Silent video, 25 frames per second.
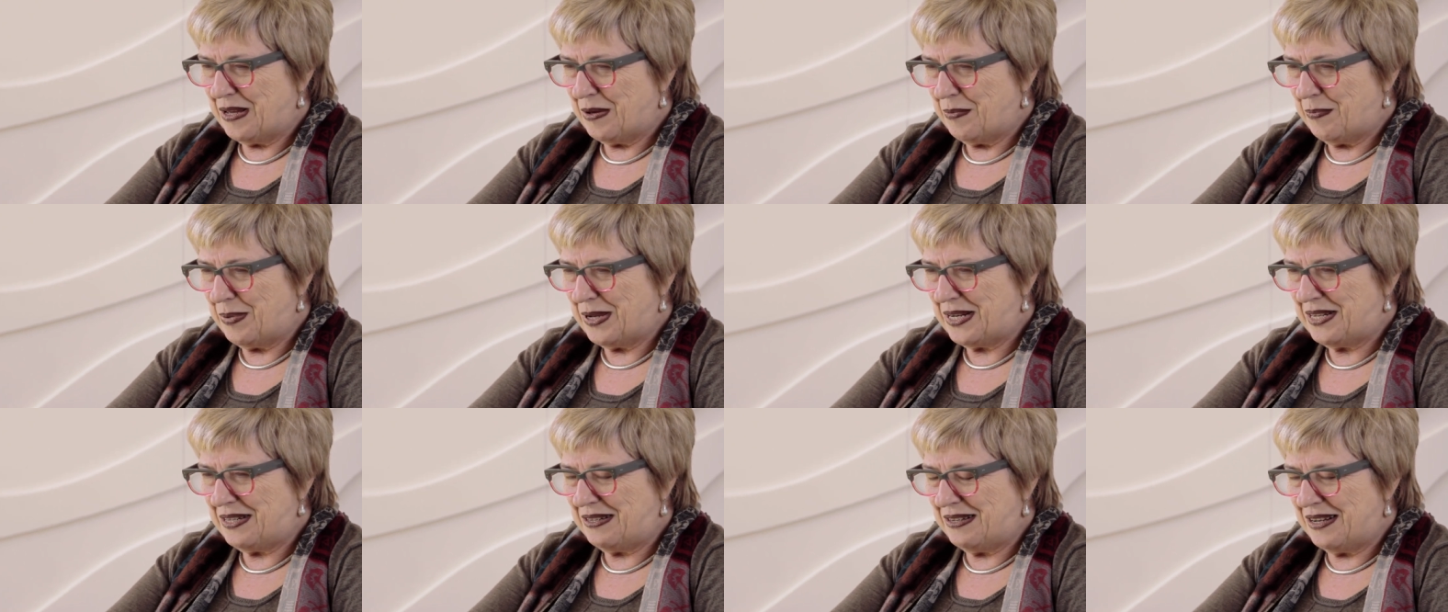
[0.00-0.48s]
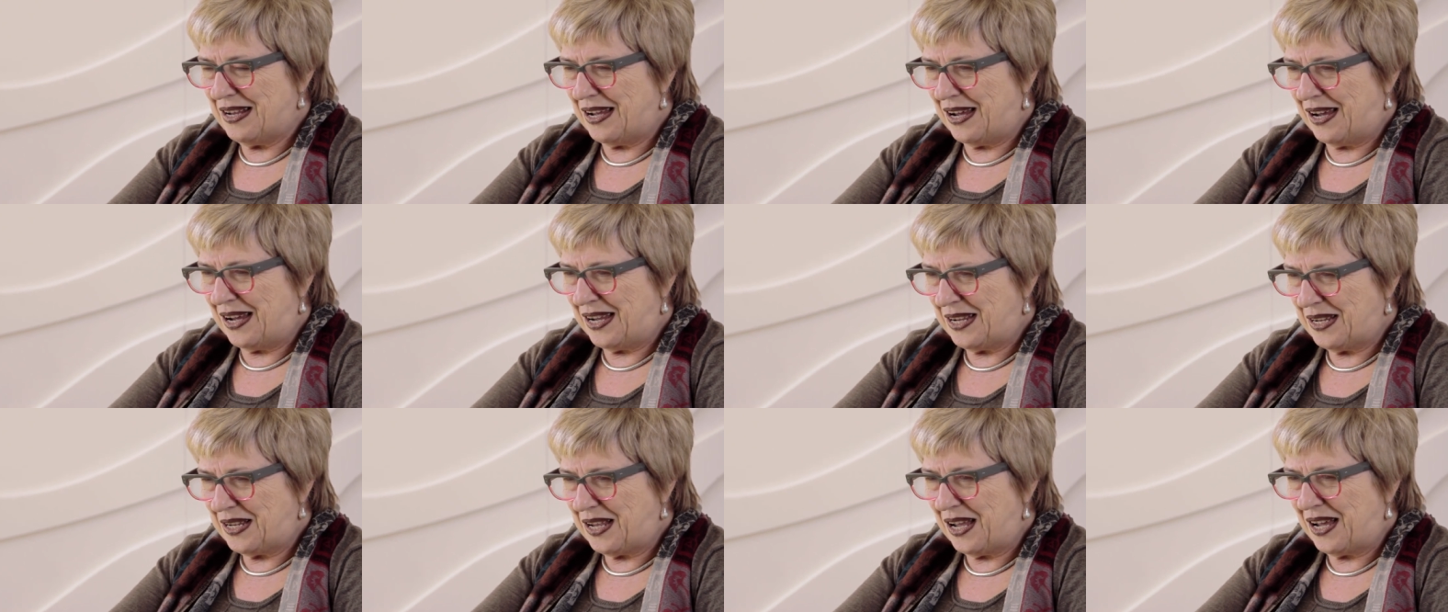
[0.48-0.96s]
but
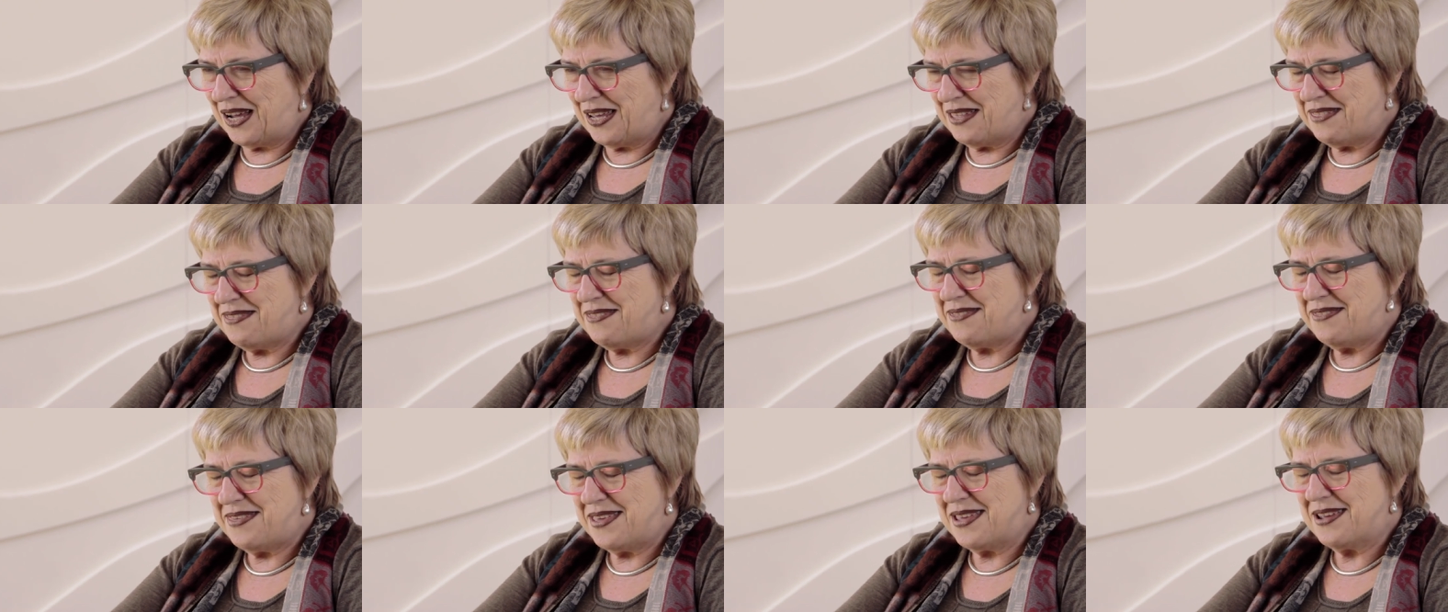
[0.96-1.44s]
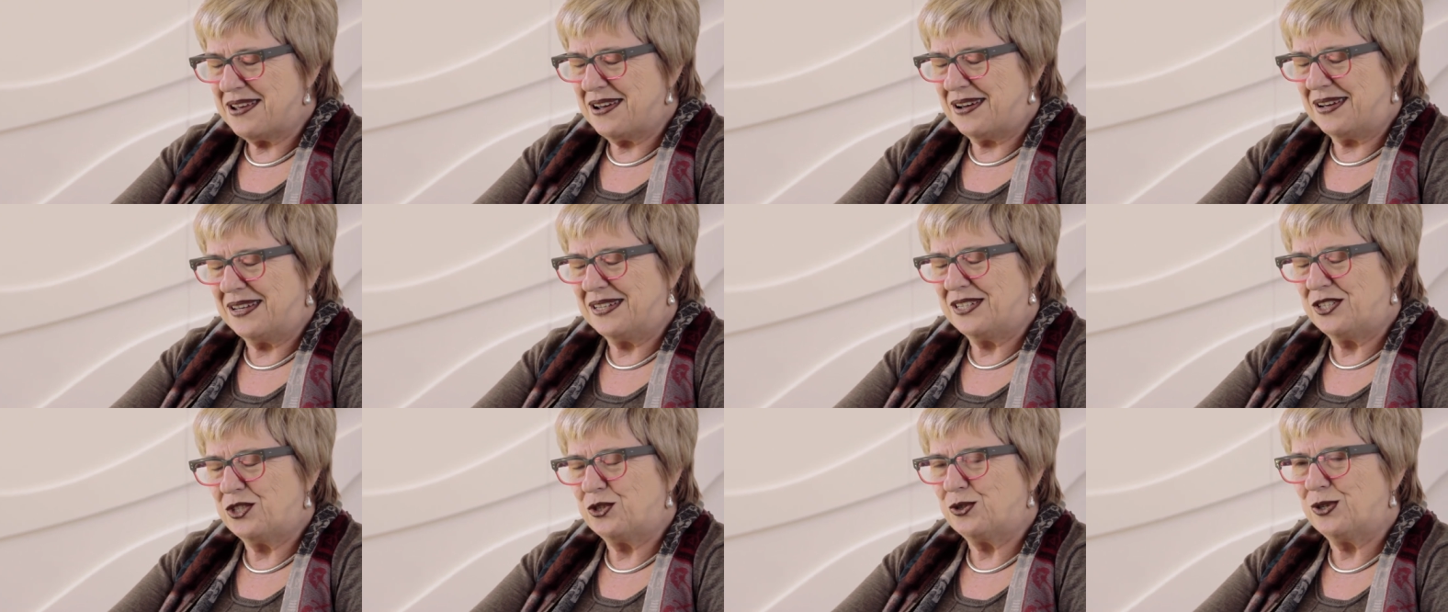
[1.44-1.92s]
I, I think I
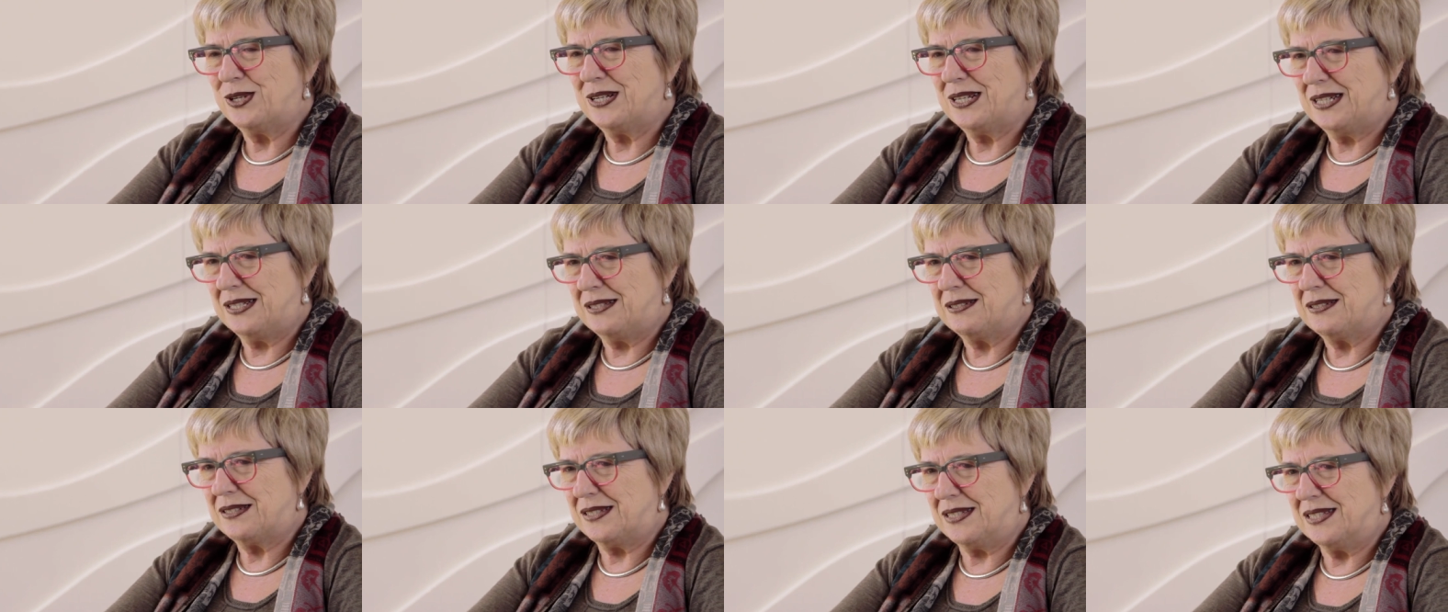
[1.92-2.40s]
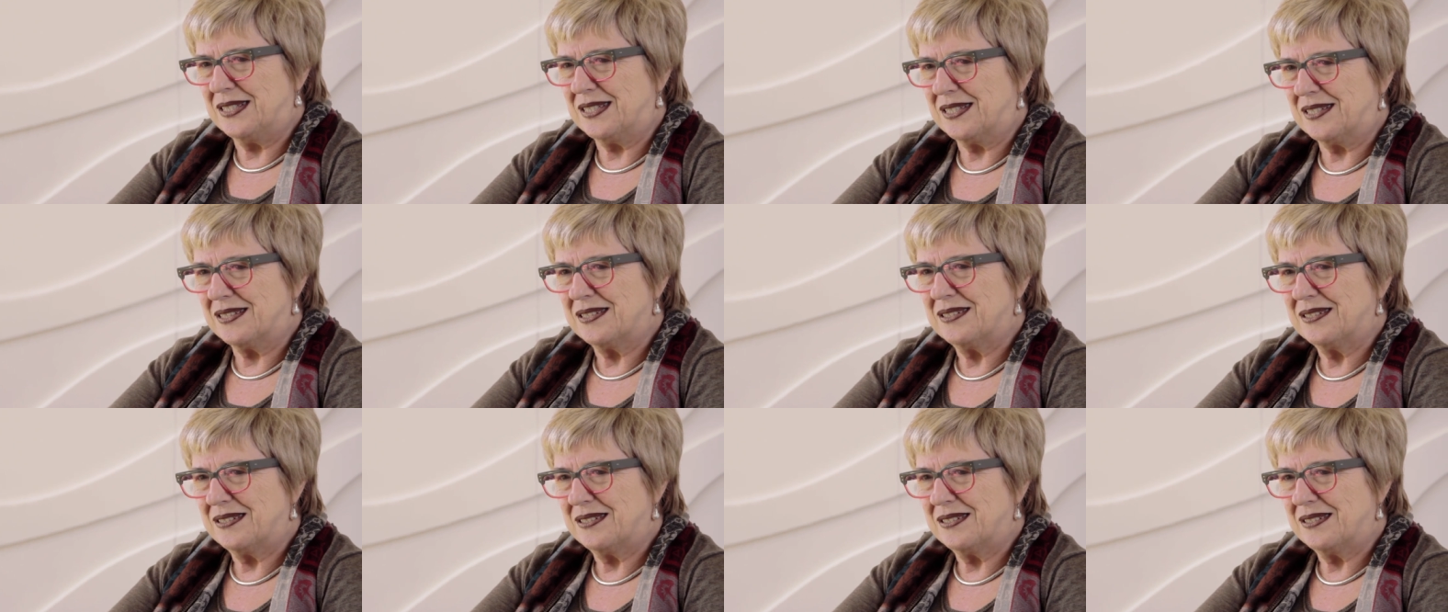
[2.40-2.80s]
enjoy listening